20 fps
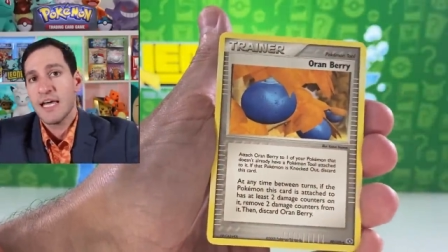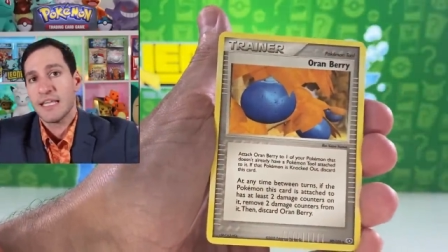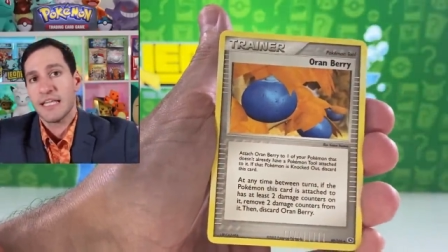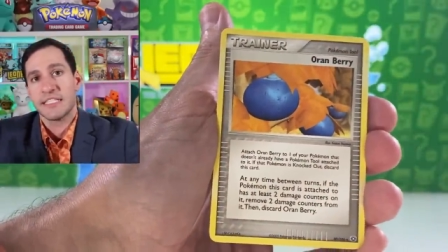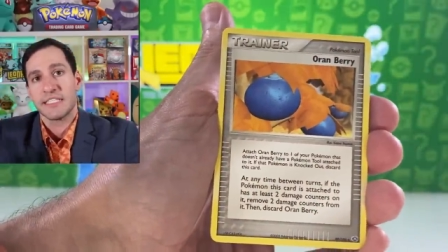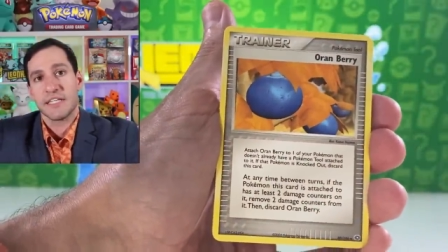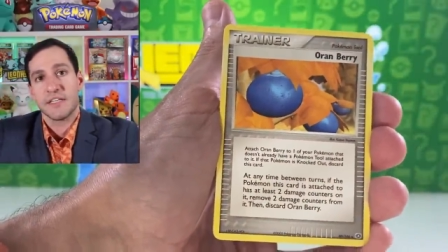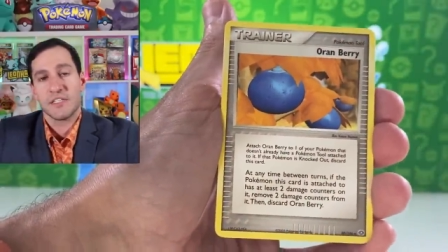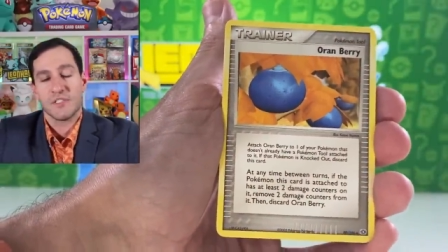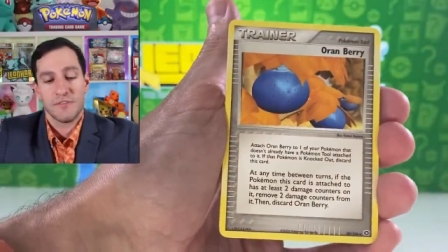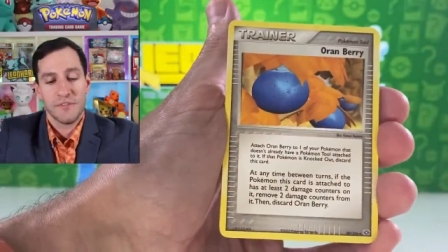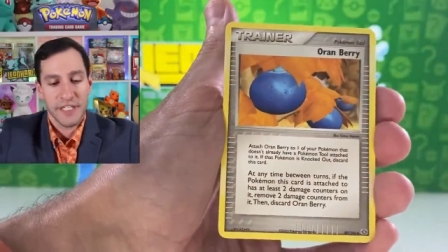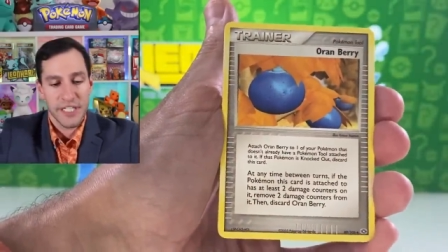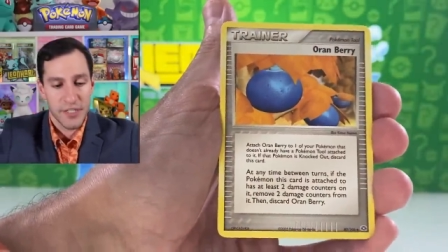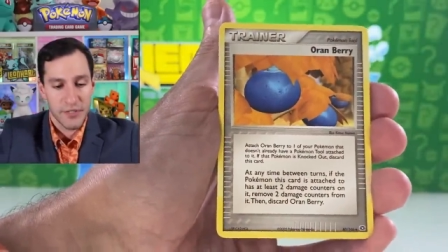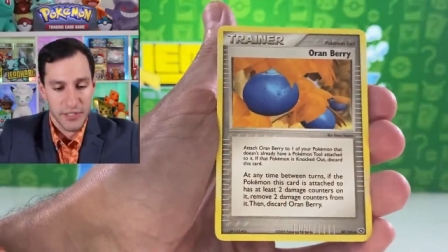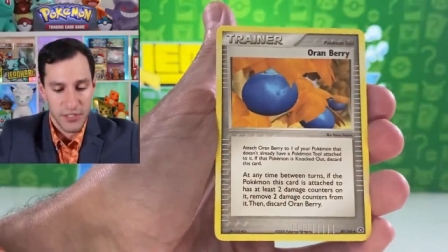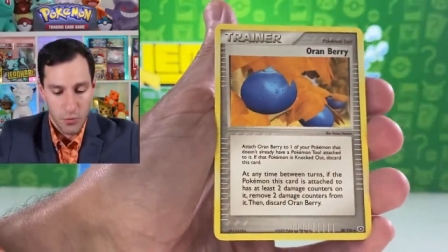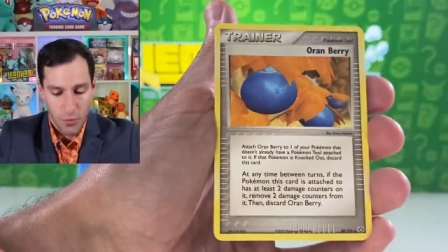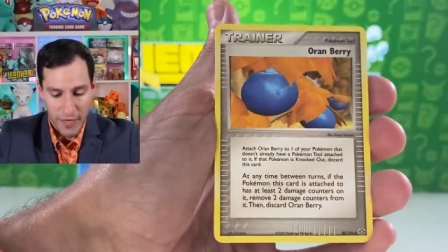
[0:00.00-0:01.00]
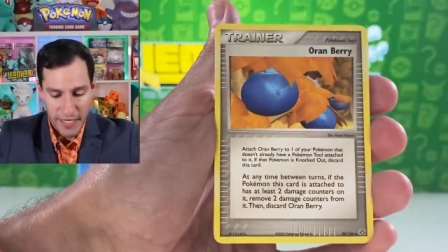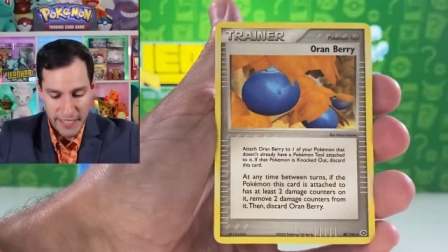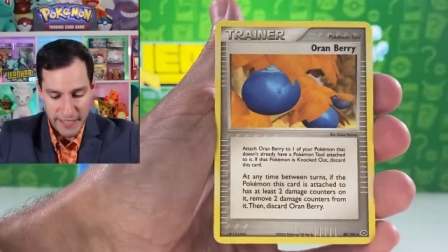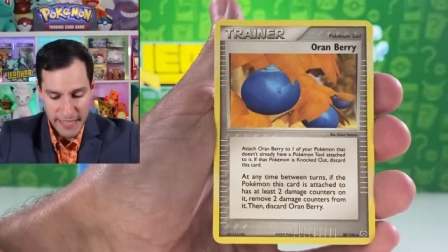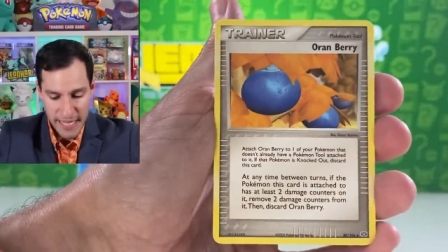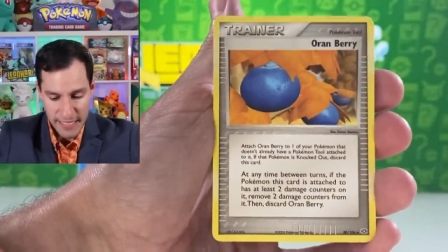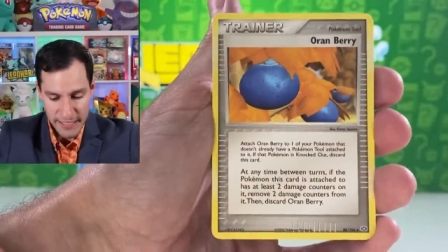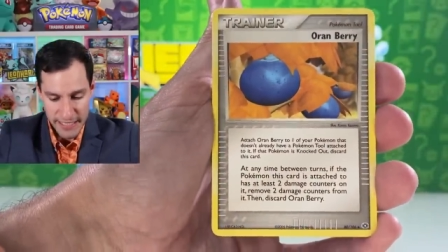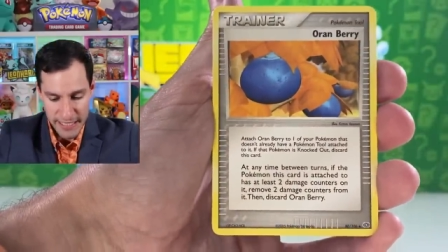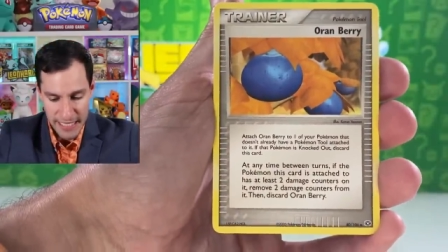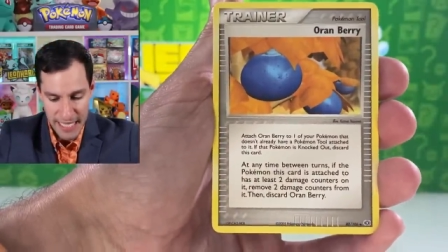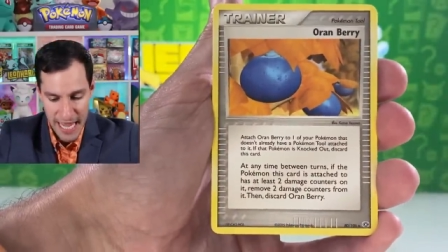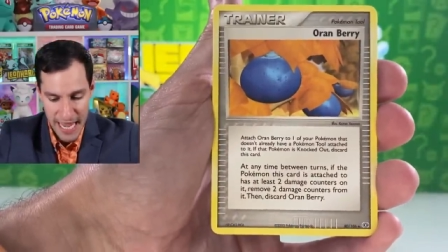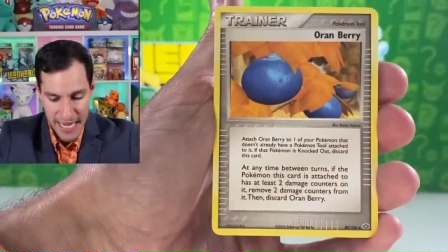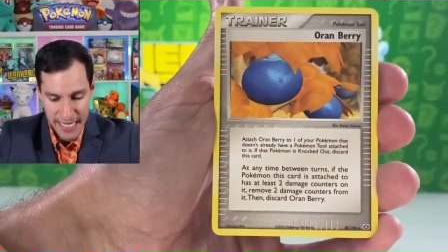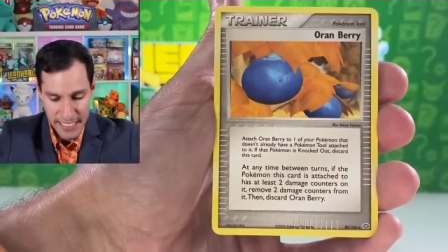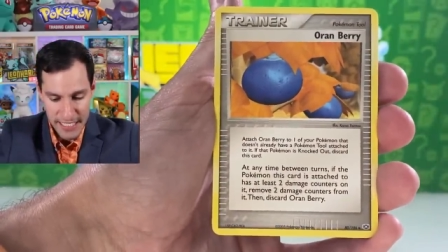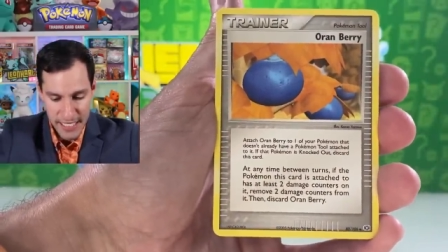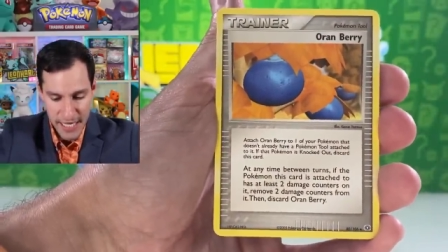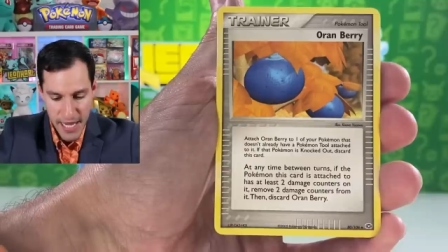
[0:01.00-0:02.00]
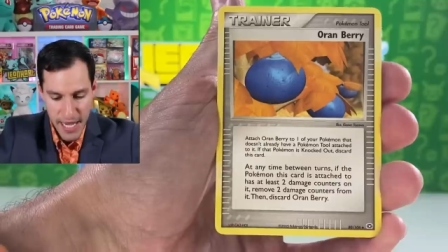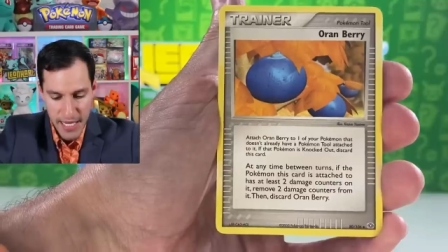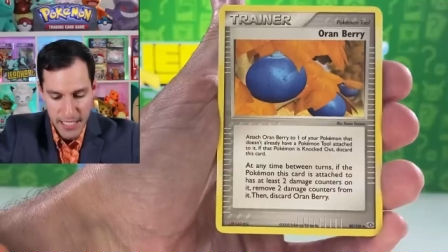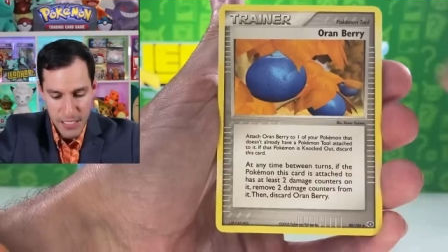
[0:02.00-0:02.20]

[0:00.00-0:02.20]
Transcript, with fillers: Let's get this video to twenty thousand likes.